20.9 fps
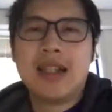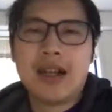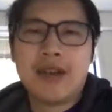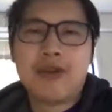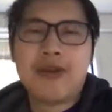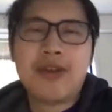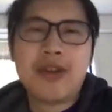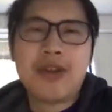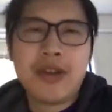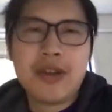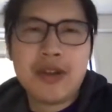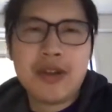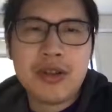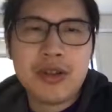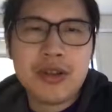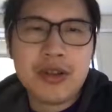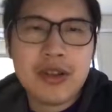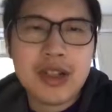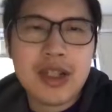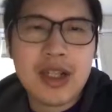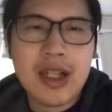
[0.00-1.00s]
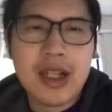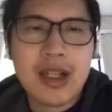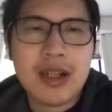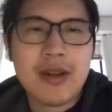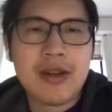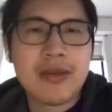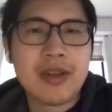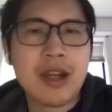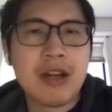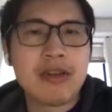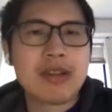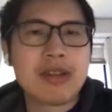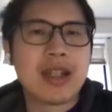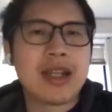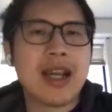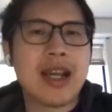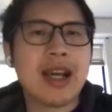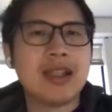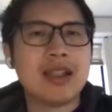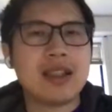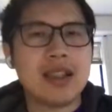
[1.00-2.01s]
a few nodes
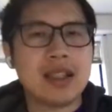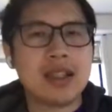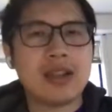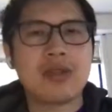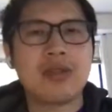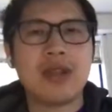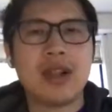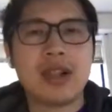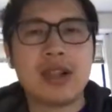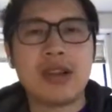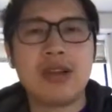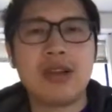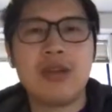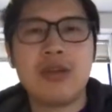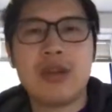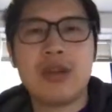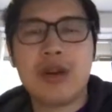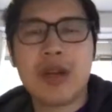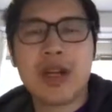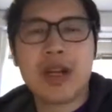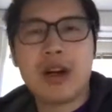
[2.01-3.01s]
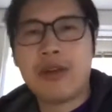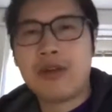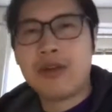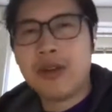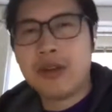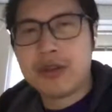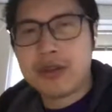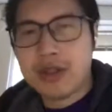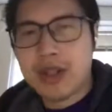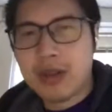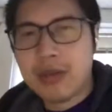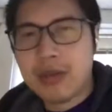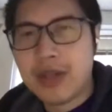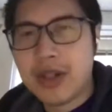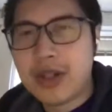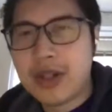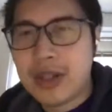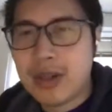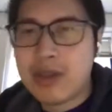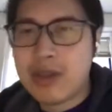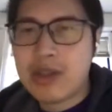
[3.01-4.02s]
together into a new what we call fused
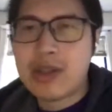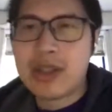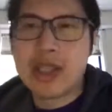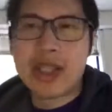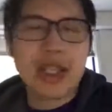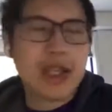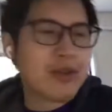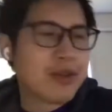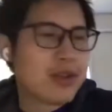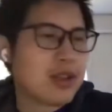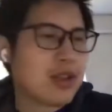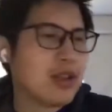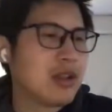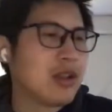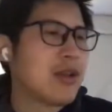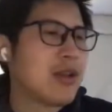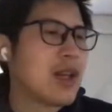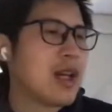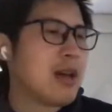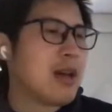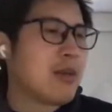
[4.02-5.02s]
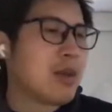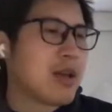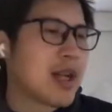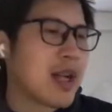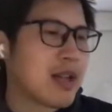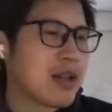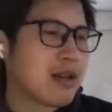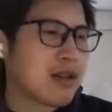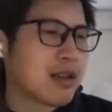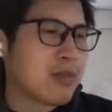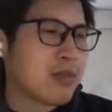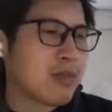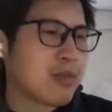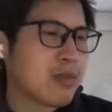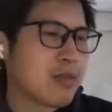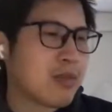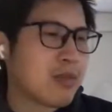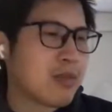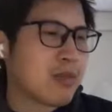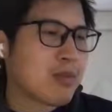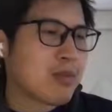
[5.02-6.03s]
operation, which gives you potential
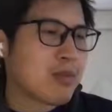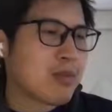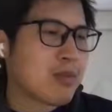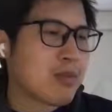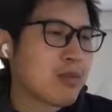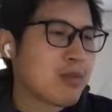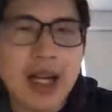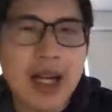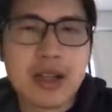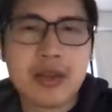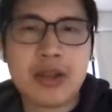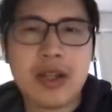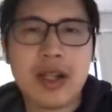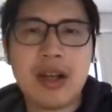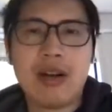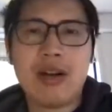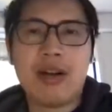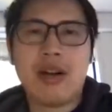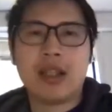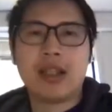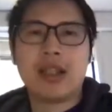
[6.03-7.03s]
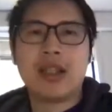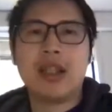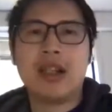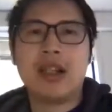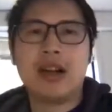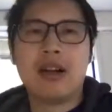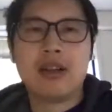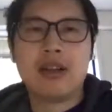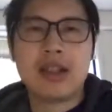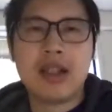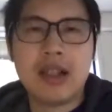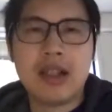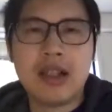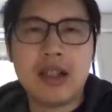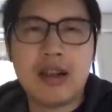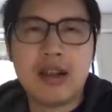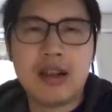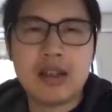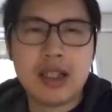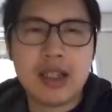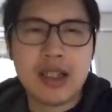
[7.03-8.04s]
speed up actually on
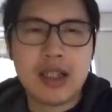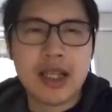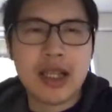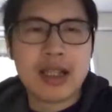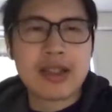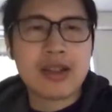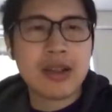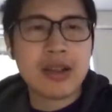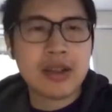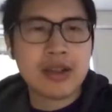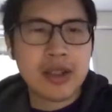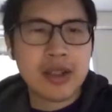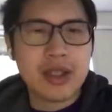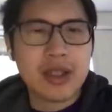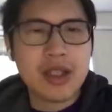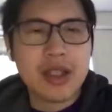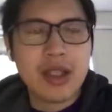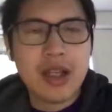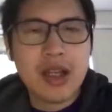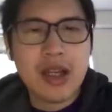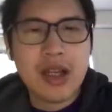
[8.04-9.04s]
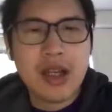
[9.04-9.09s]
the execution.